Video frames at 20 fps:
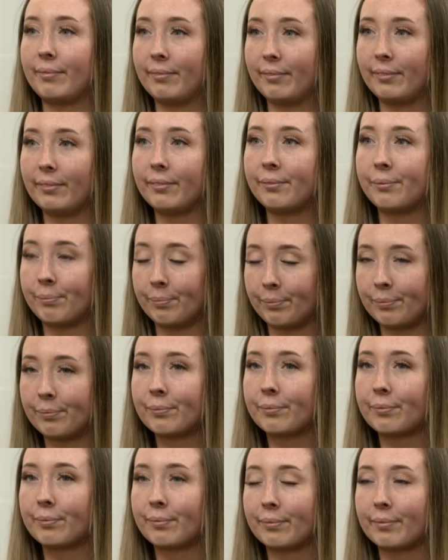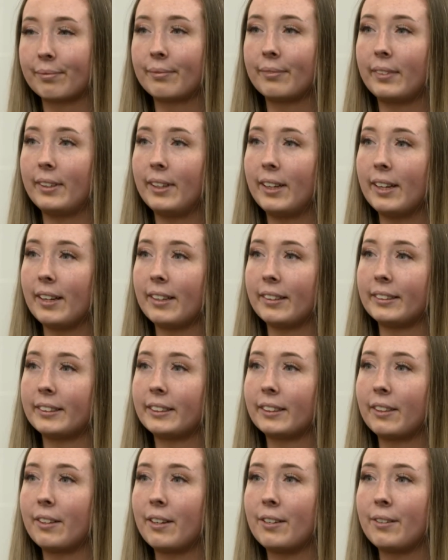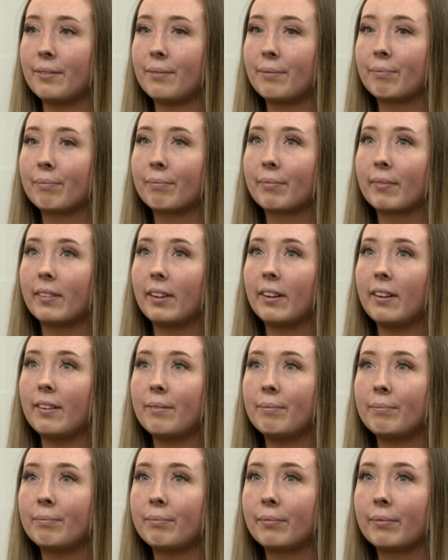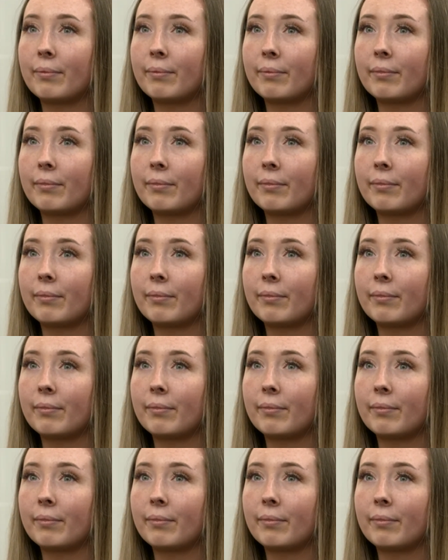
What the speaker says: When did you start experiencing these things?